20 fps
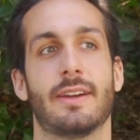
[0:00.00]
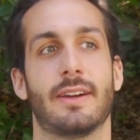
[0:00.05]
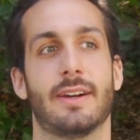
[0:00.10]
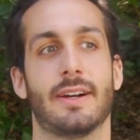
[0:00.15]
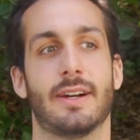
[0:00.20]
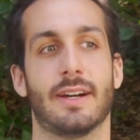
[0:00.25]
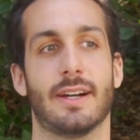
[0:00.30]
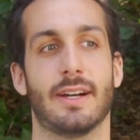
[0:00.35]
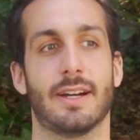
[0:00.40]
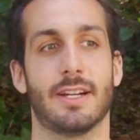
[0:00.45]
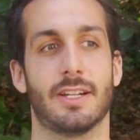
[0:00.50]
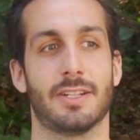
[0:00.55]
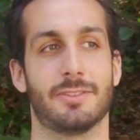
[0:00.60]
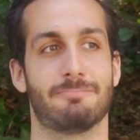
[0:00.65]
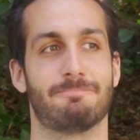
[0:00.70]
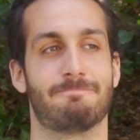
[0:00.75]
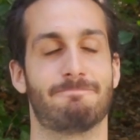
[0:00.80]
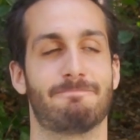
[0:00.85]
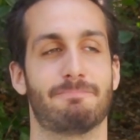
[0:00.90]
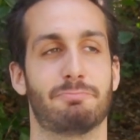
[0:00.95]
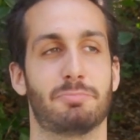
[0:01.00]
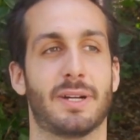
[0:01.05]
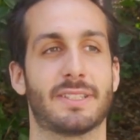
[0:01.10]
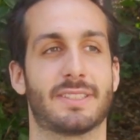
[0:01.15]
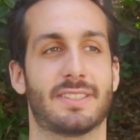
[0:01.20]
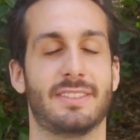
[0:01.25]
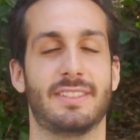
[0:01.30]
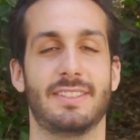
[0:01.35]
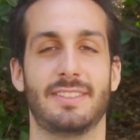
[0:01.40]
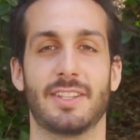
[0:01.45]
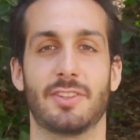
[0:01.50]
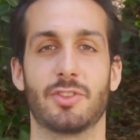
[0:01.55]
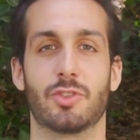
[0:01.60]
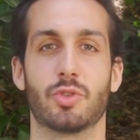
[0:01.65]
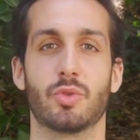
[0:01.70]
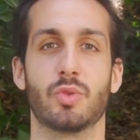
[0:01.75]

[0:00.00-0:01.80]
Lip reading: but didn't